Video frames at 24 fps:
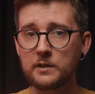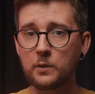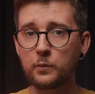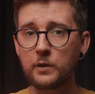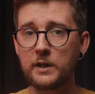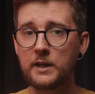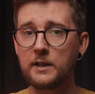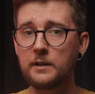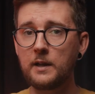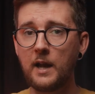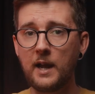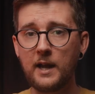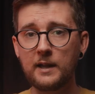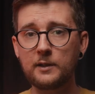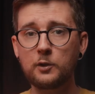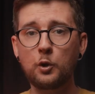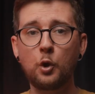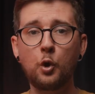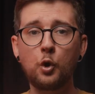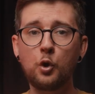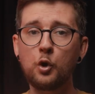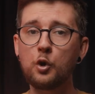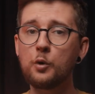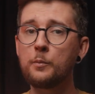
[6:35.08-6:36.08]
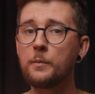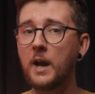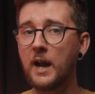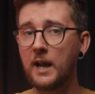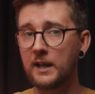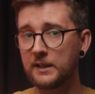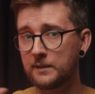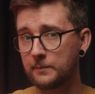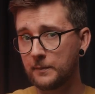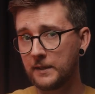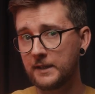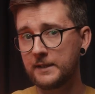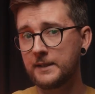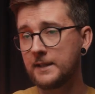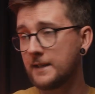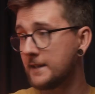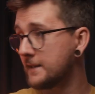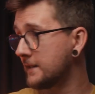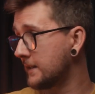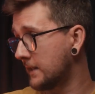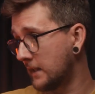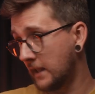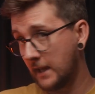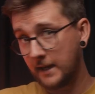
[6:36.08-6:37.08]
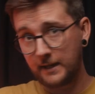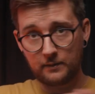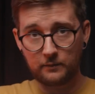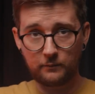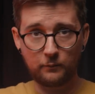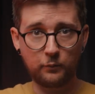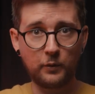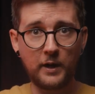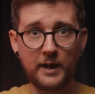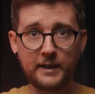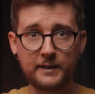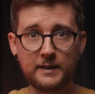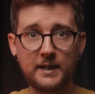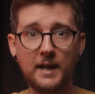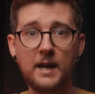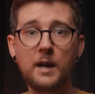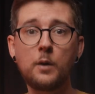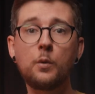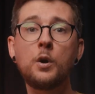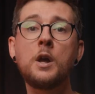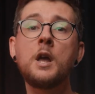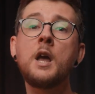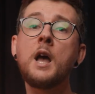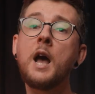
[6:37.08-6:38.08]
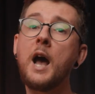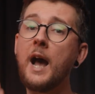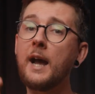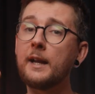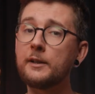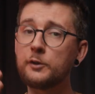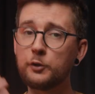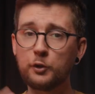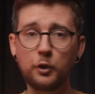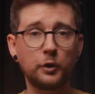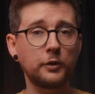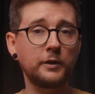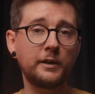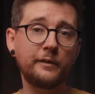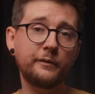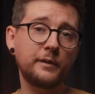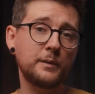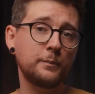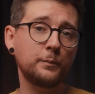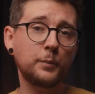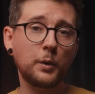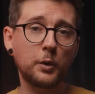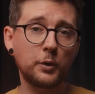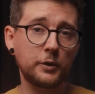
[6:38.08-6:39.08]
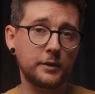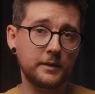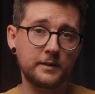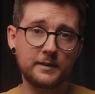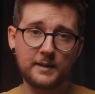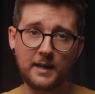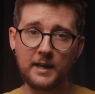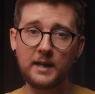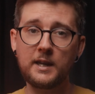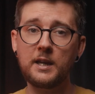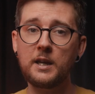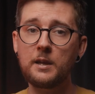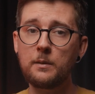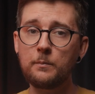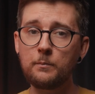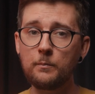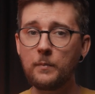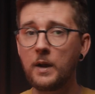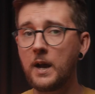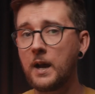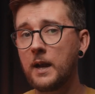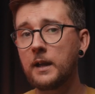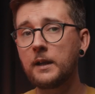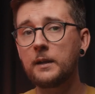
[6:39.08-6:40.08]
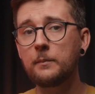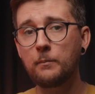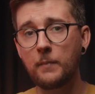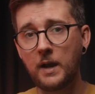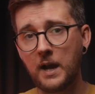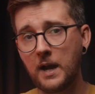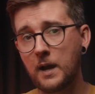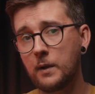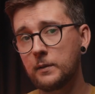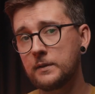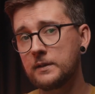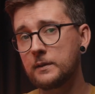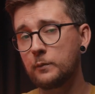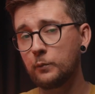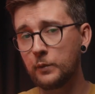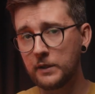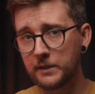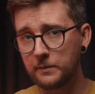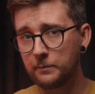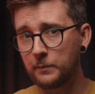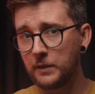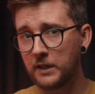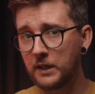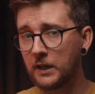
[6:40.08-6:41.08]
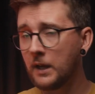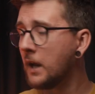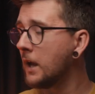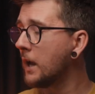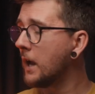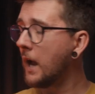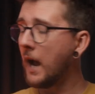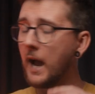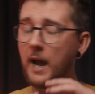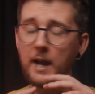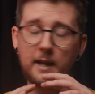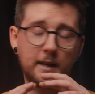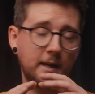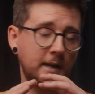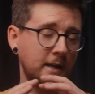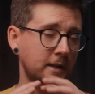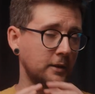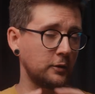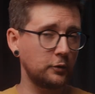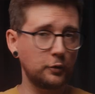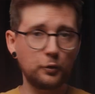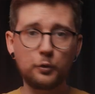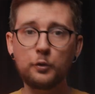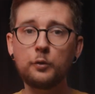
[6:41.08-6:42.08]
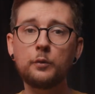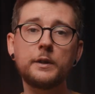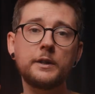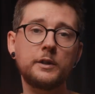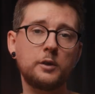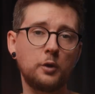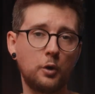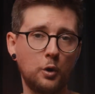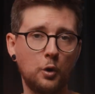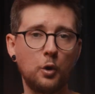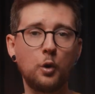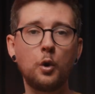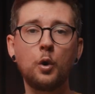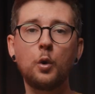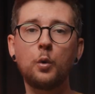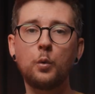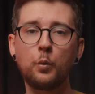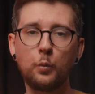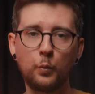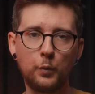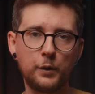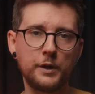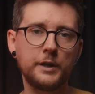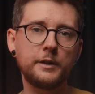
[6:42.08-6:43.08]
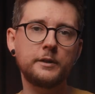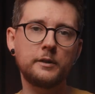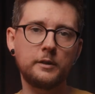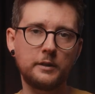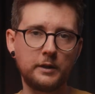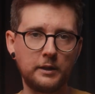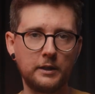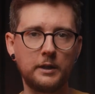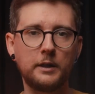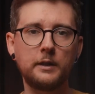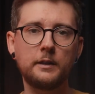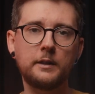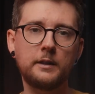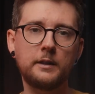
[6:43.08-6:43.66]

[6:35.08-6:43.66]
screen at home at my desk like right now, I don't even bother taking my mouse with me. I can do it all with the